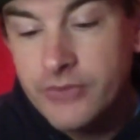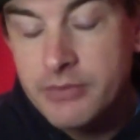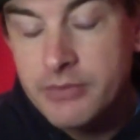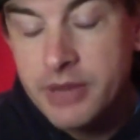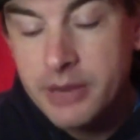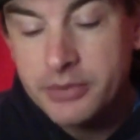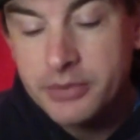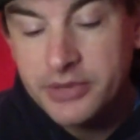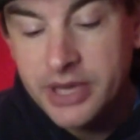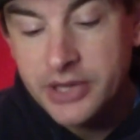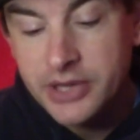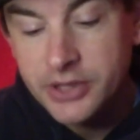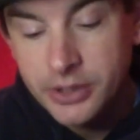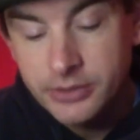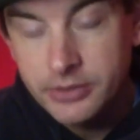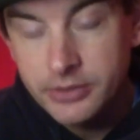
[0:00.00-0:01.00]
impact
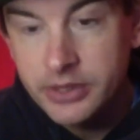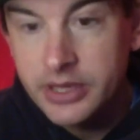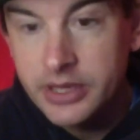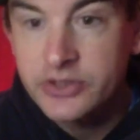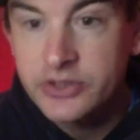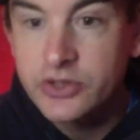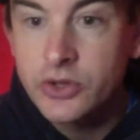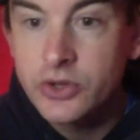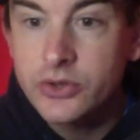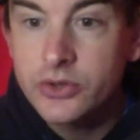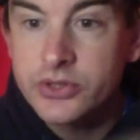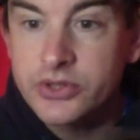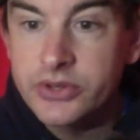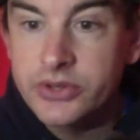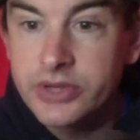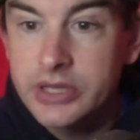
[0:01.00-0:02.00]
protection, and that's got
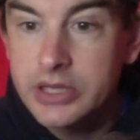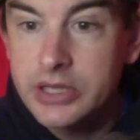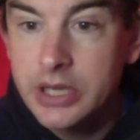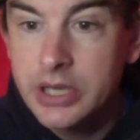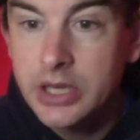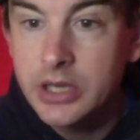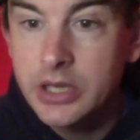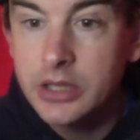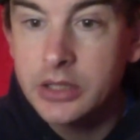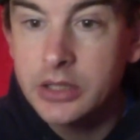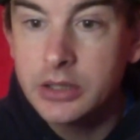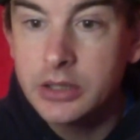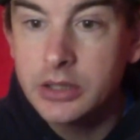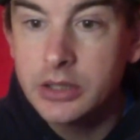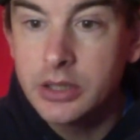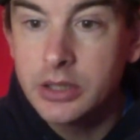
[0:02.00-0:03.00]
the
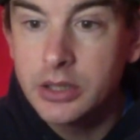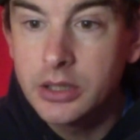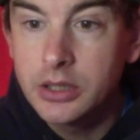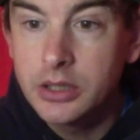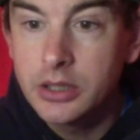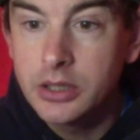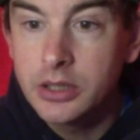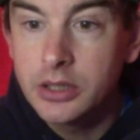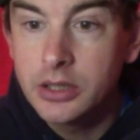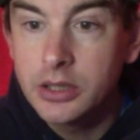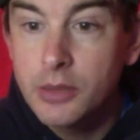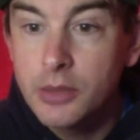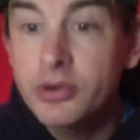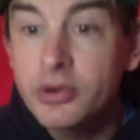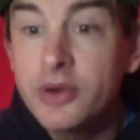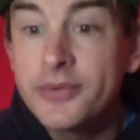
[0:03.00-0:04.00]

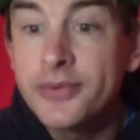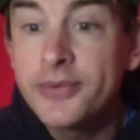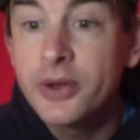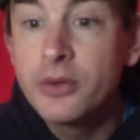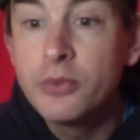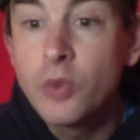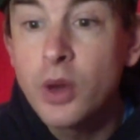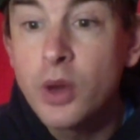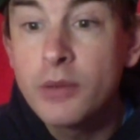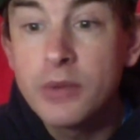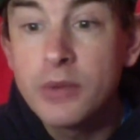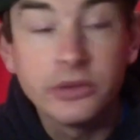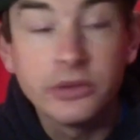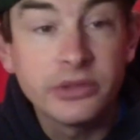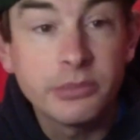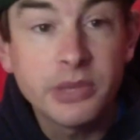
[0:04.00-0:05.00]
Profoam one
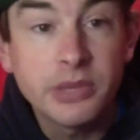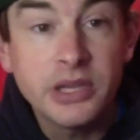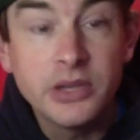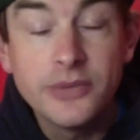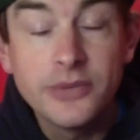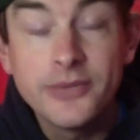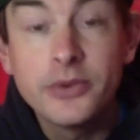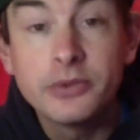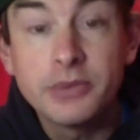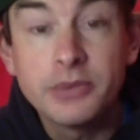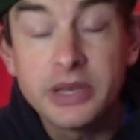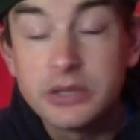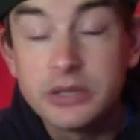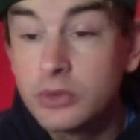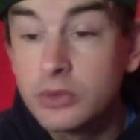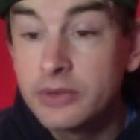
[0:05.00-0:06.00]
moulded PU
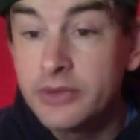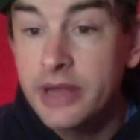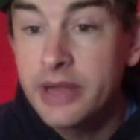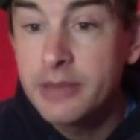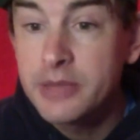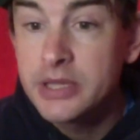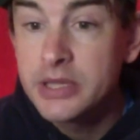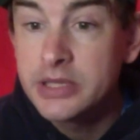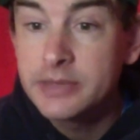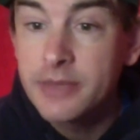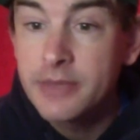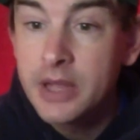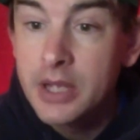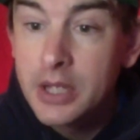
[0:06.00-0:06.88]
footbed, whatever that means.